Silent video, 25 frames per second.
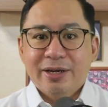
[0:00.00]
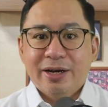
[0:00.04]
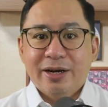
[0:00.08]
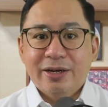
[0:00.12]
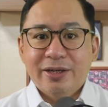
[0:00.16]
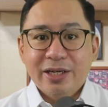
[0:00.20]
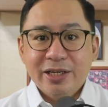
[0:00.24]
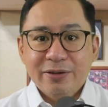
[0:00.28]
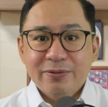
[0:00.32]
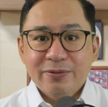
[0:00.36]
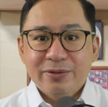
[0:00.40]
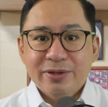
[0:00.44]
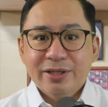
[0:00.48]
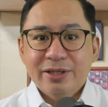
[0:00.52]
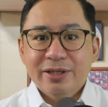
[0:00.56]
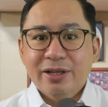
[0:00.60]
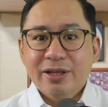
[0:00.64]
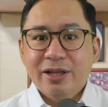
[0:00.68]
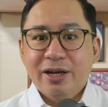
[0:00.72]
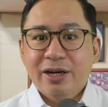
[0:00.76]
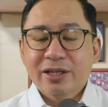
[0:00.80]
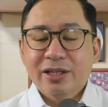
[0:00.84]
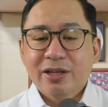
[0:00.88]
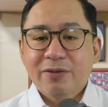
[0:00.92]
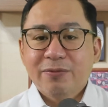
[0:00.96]
Aggrieved,
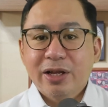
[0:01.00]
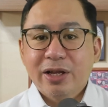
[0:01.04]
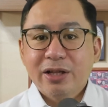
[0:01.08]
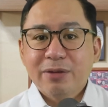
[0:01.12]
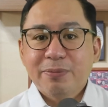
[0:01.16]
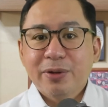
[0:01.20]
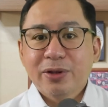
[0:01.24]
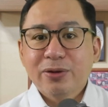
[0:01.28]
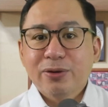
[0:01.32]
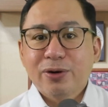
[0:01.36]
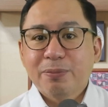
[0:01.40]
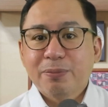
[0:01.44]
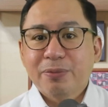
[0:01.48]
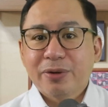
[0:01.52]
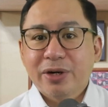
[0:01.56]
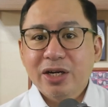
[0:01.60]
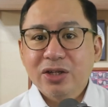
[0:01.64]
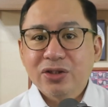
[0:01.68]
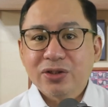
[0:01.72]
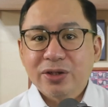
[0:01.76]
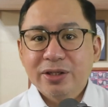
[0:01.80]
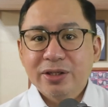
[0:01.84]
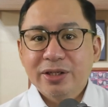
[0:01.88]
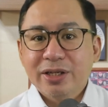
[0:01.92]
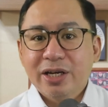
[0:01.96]
Clark Development
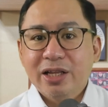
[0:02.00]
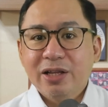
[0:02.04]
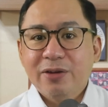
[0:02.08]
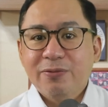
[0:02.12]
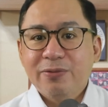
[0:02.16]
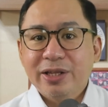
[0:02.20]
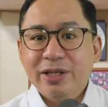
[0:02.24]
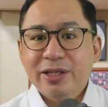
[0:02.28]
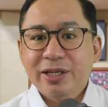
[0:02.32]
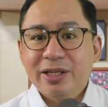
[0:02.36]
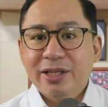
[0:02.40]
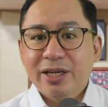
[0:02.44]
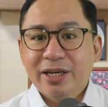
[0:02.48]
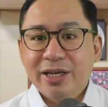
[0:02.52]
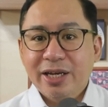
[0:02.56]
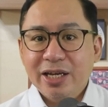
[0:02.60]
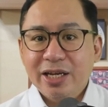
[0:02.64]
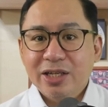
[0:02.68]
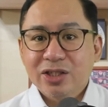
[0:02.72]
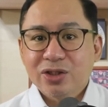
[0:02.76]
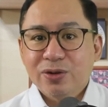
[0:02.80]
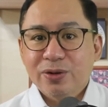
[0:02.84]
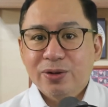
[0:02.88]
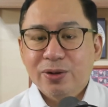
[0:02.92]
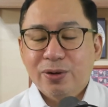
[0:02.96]
Corporation elevated the
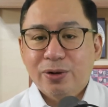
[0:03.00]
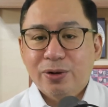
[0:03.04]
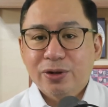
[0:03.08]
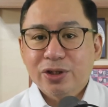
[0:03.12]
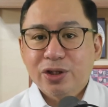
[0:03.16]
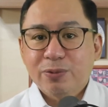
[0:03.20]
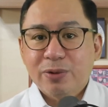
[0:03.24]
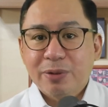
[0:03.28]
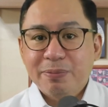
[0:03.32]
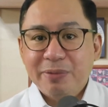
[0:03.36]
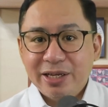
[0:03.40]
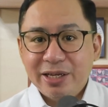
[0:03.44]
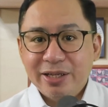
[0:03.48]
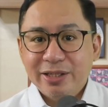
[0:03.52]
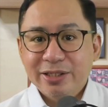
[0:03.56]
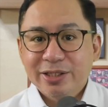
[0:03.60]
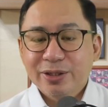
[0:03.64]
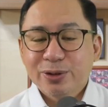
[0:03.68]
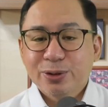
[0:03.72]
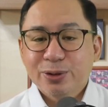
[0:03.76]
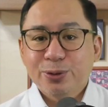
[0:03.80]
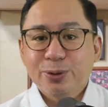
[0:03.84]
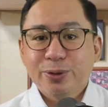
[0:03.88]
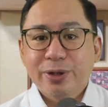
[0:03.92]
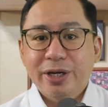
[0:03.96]
case to the Court of
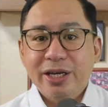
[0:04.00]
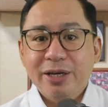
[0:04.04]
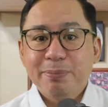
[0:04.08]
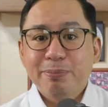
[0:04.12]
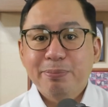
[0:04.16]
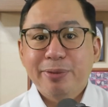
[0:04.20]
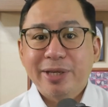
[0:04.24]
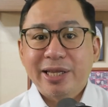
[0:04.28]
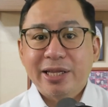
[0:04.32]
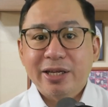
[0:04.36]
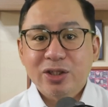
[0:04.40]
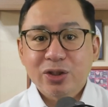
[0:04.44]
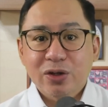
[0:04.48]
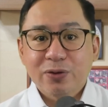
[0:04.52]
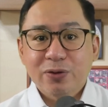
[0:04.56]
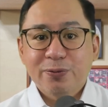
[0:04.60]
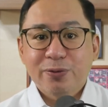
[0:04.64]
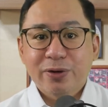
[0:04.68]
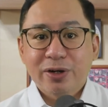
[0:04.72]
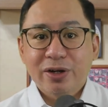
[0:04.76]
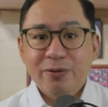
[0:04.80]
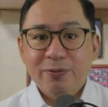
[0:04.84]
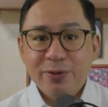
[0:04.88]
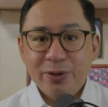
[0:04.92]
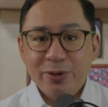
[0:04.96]
Appeals through a petition
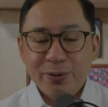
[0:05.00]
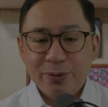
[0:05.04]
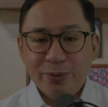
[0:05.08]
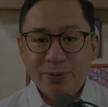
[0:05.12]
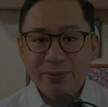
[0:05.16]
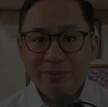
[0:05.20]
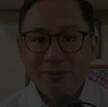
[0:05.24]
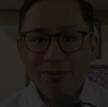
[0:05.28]
for review.